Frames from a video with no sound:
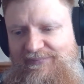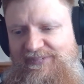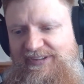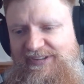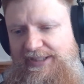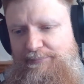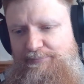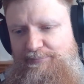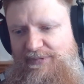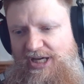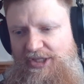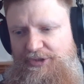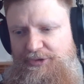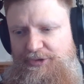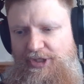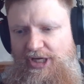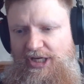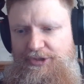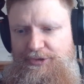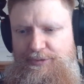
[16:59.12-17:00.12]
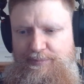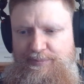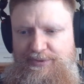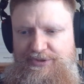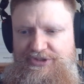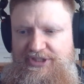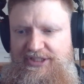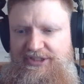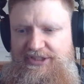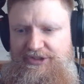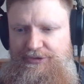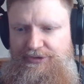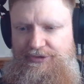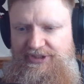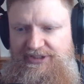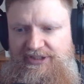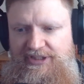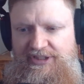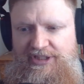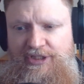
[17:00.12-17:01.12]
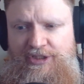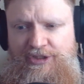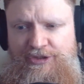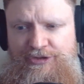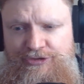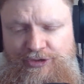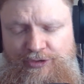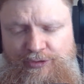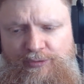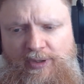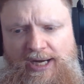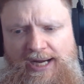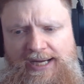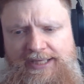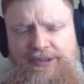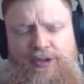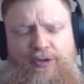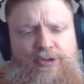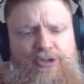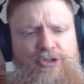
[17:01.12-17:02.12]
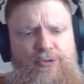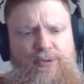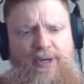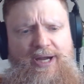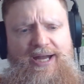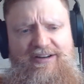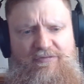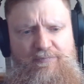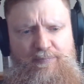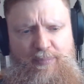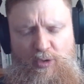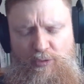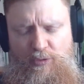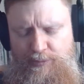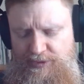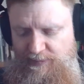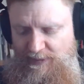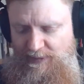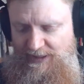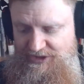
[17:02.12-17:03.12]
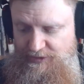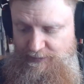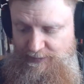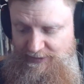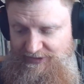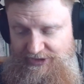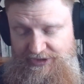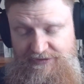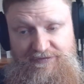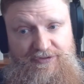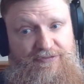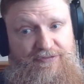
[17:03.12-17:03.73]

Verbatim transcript: Yep, 100 percent agree. So I know you have both responsibility for